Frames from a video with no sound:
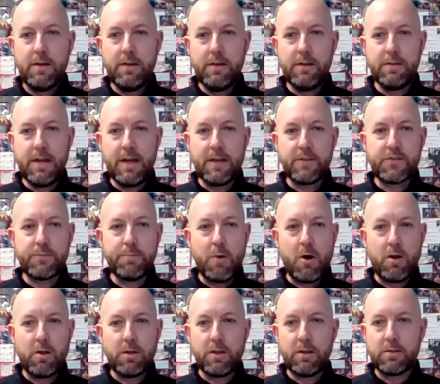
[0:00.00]
in that
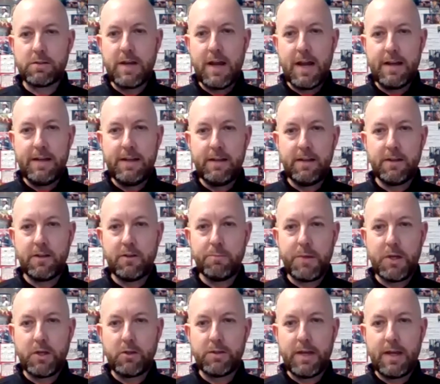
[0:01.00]
small little tiny little
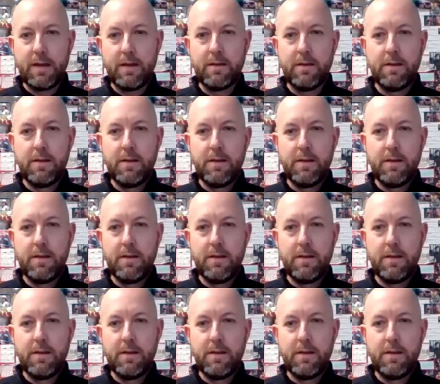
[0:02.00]
building